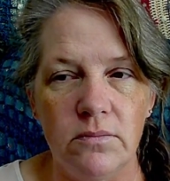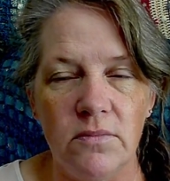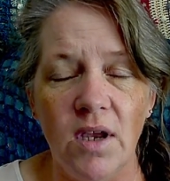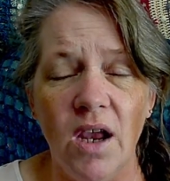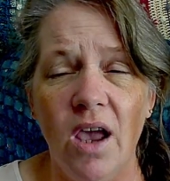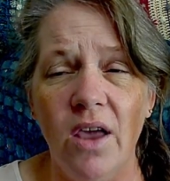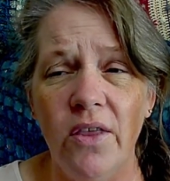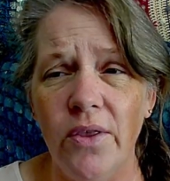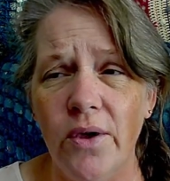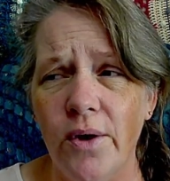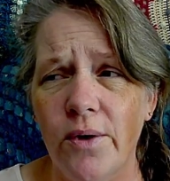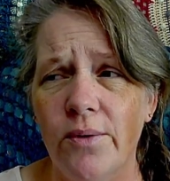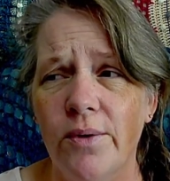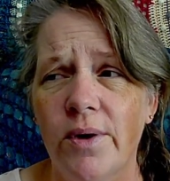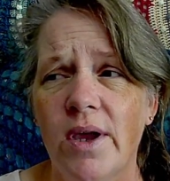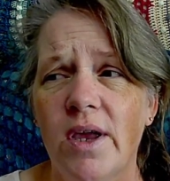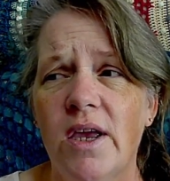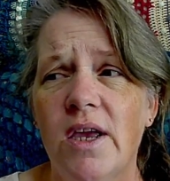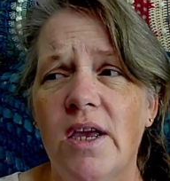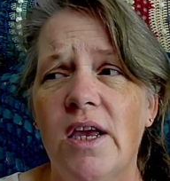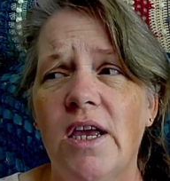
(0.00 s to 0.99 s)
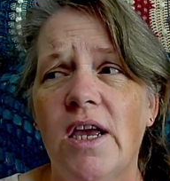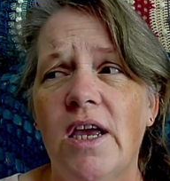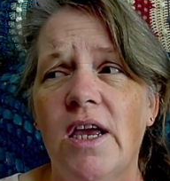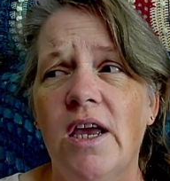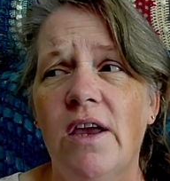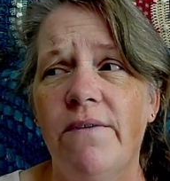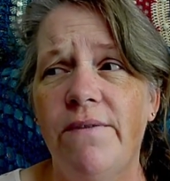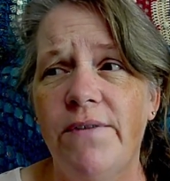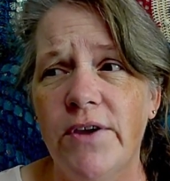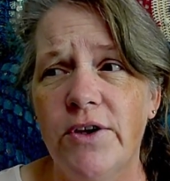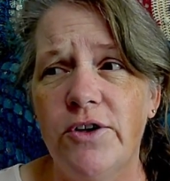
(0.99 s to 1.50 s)
Although,
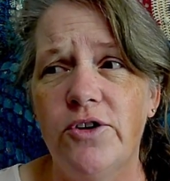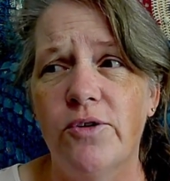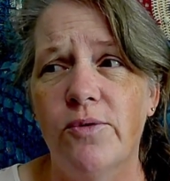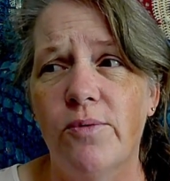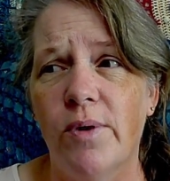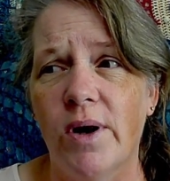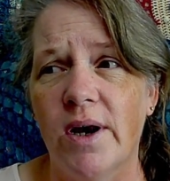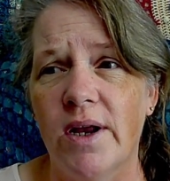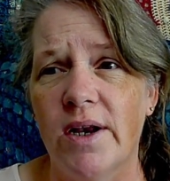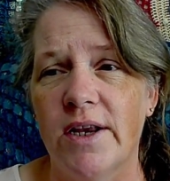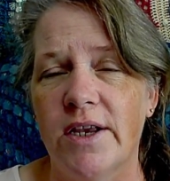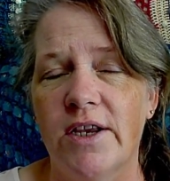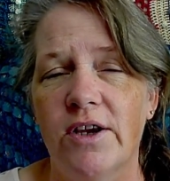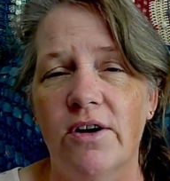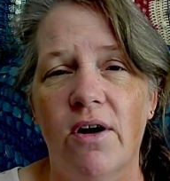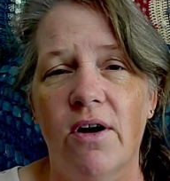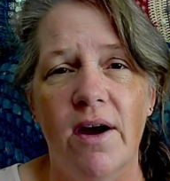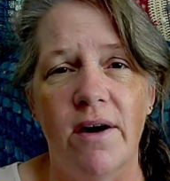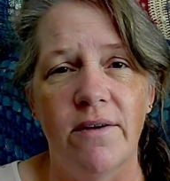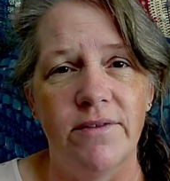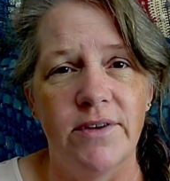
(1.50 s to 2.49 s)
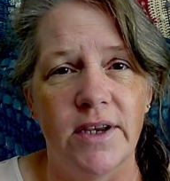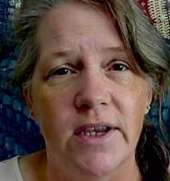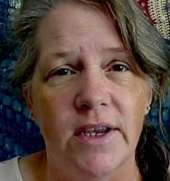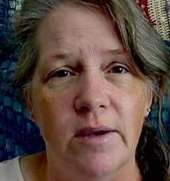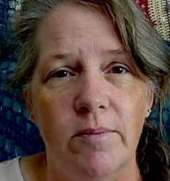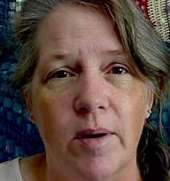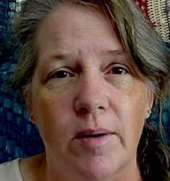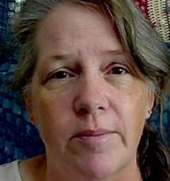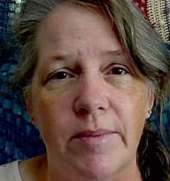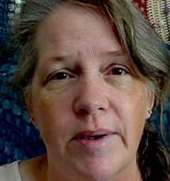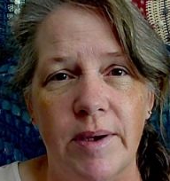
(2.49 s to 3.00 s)
if you do want it, you'll have to
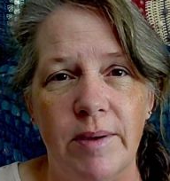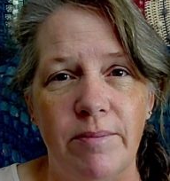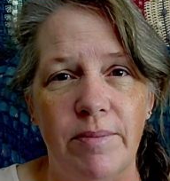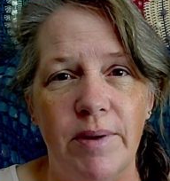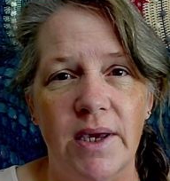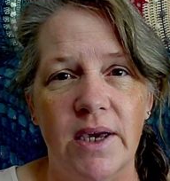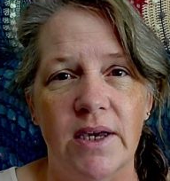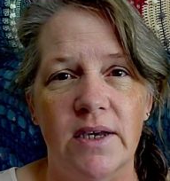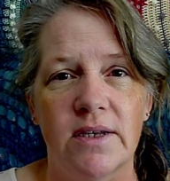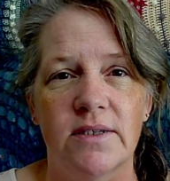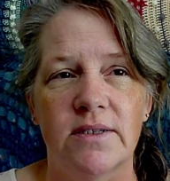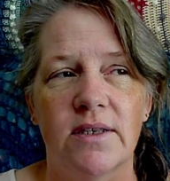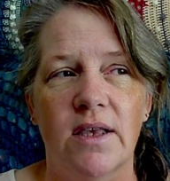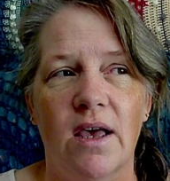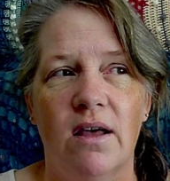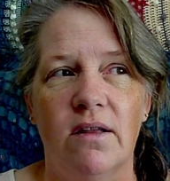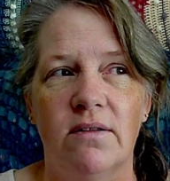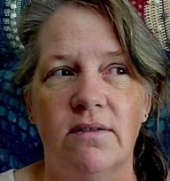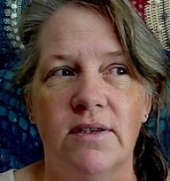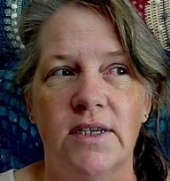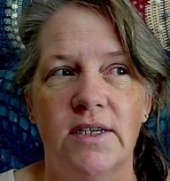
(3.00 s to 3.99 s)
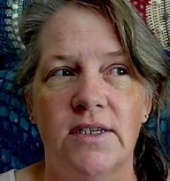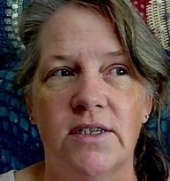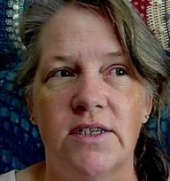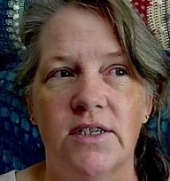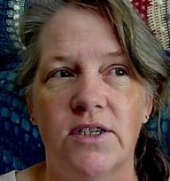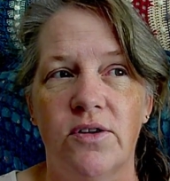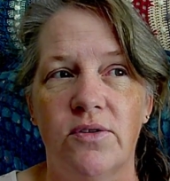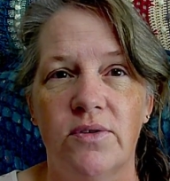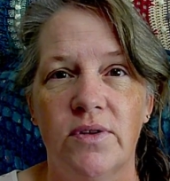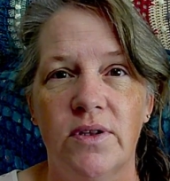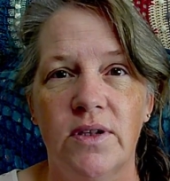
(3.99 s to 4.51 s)
email me because I'll need to
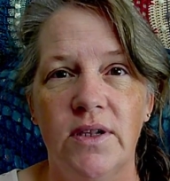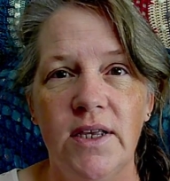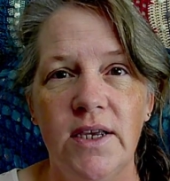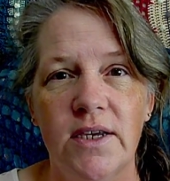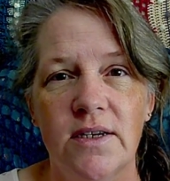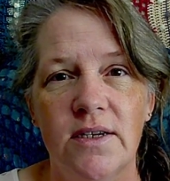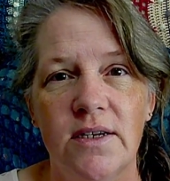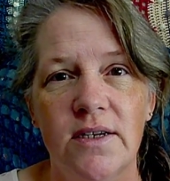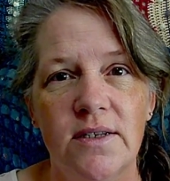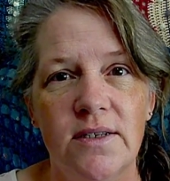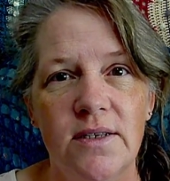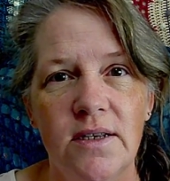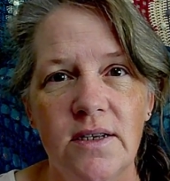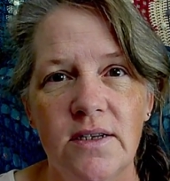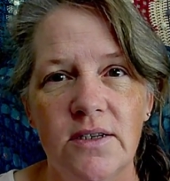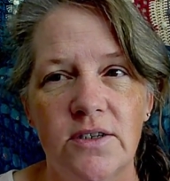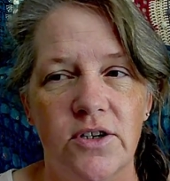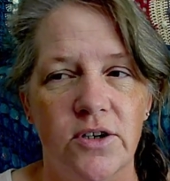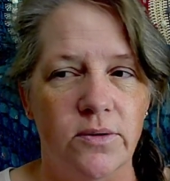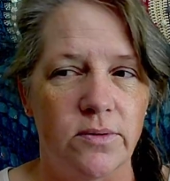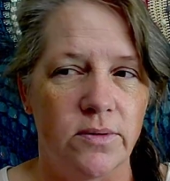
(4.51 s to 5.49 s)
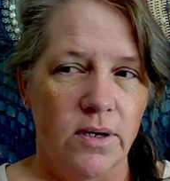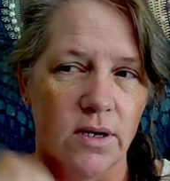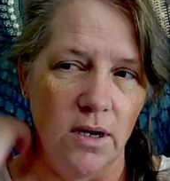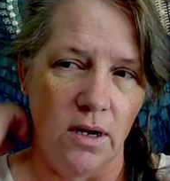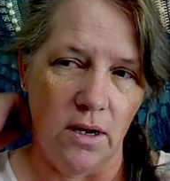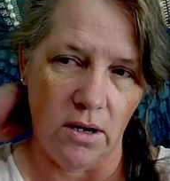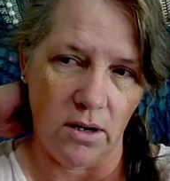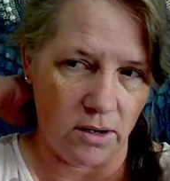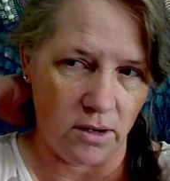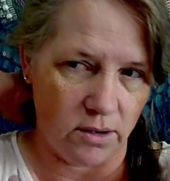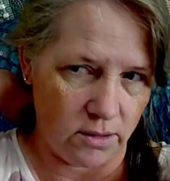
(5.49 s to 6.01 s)
know the link to send you,
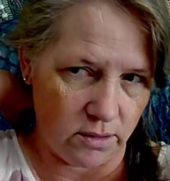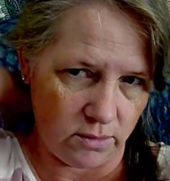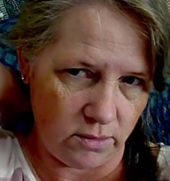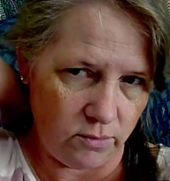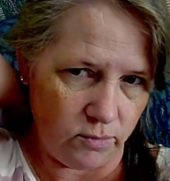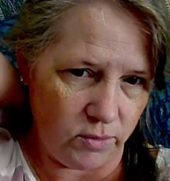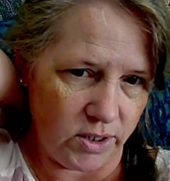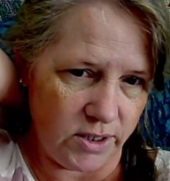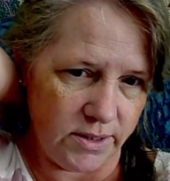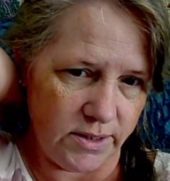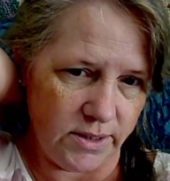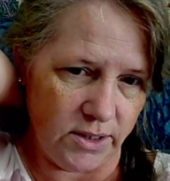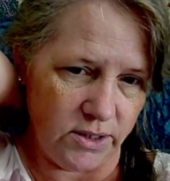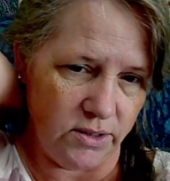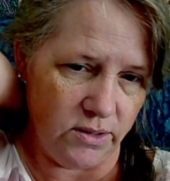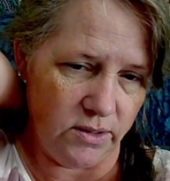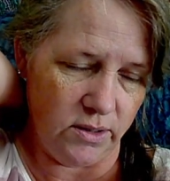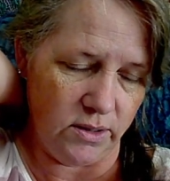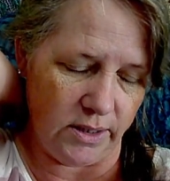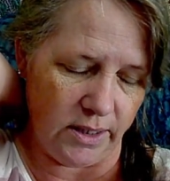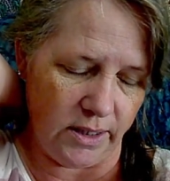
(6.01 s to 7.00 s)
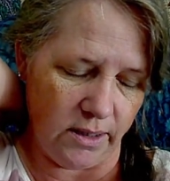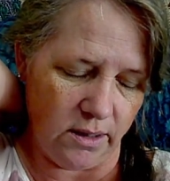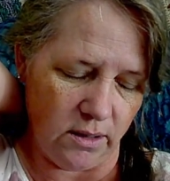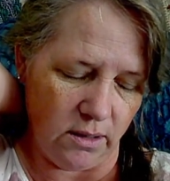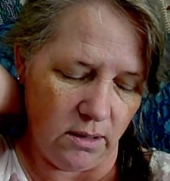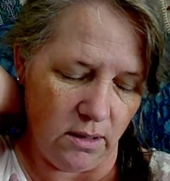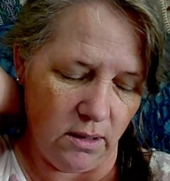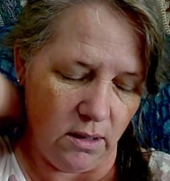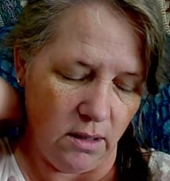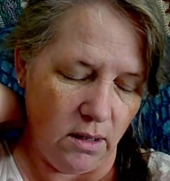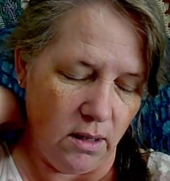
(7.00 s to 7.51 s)
or where to send you the link.
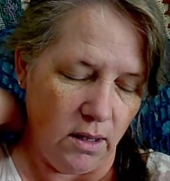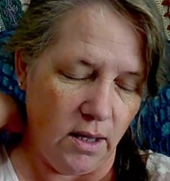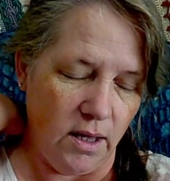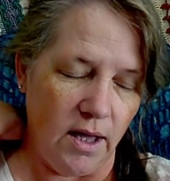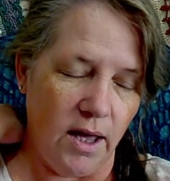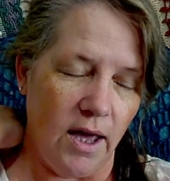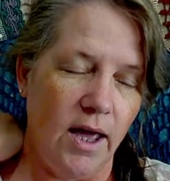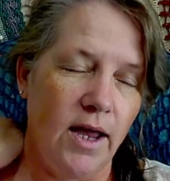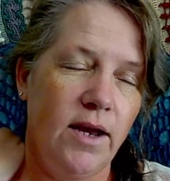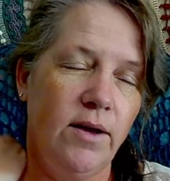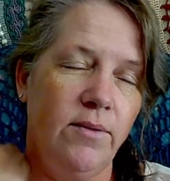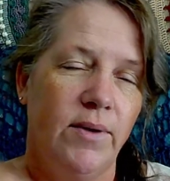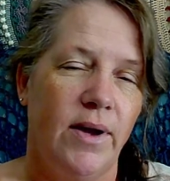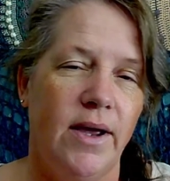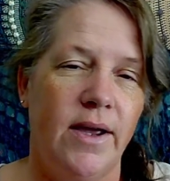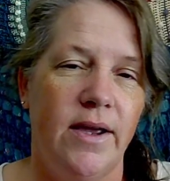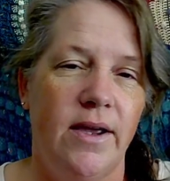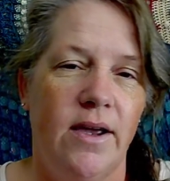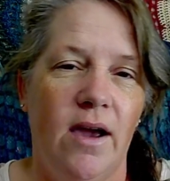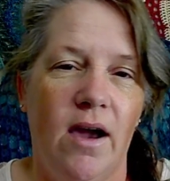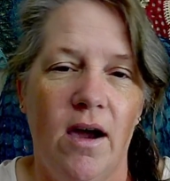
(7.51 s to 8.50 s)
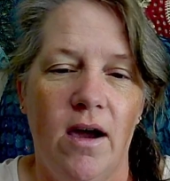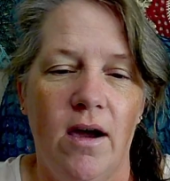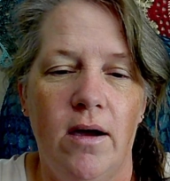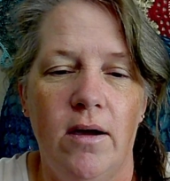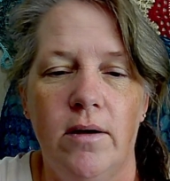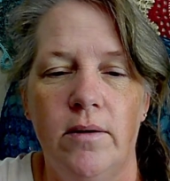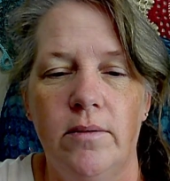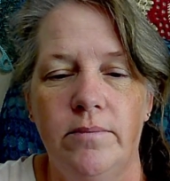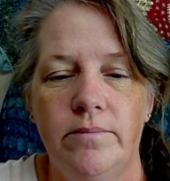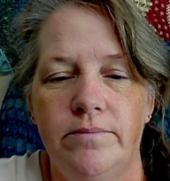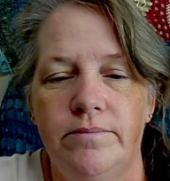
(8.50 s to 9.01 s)
Anyway,
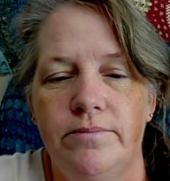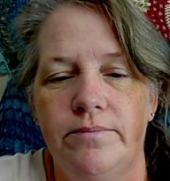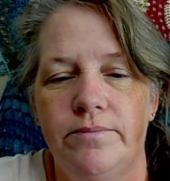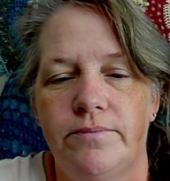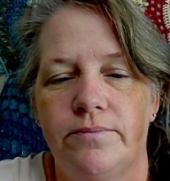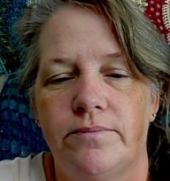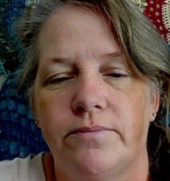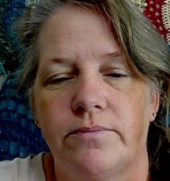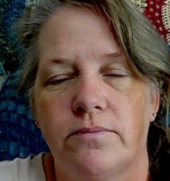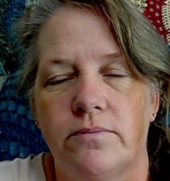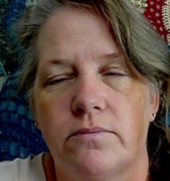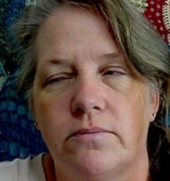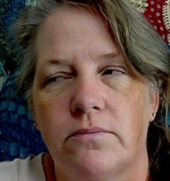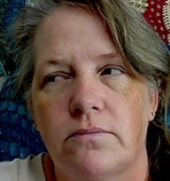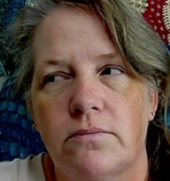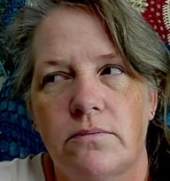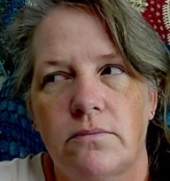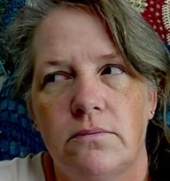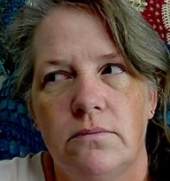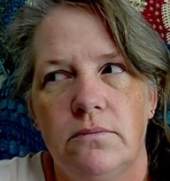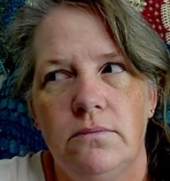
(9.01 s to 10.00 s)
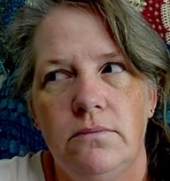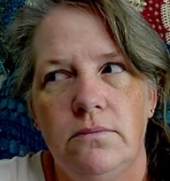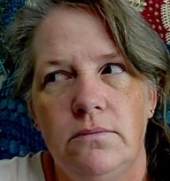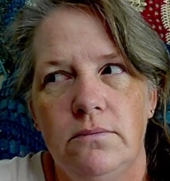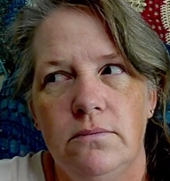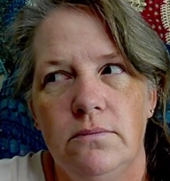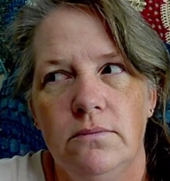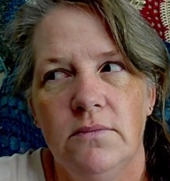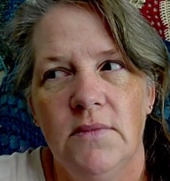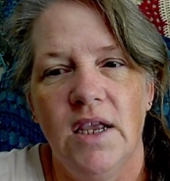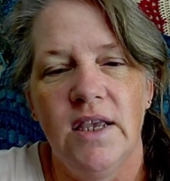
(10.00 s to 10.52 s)

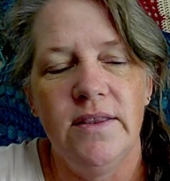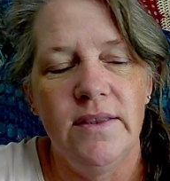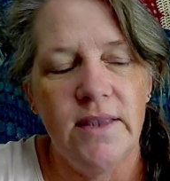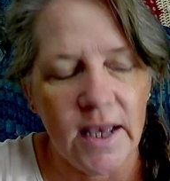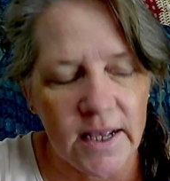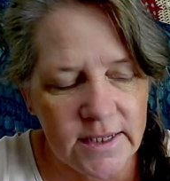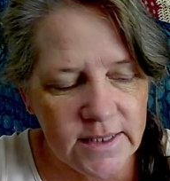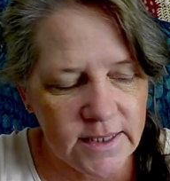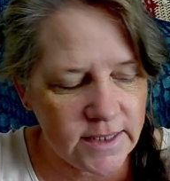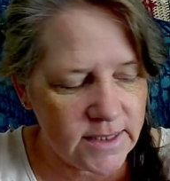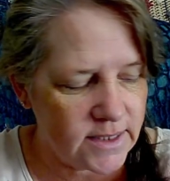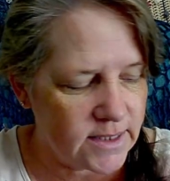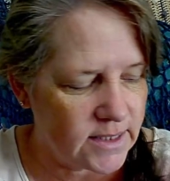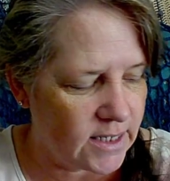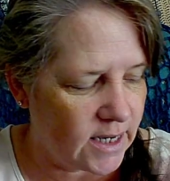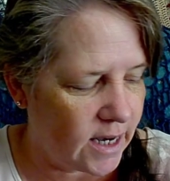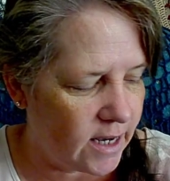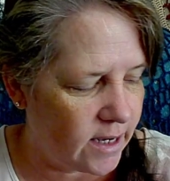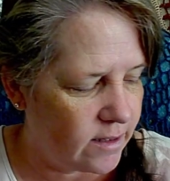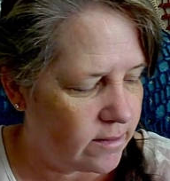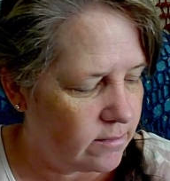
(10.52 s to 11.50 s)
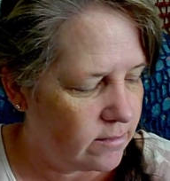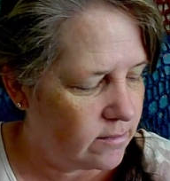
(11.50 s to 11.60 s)
that's it today.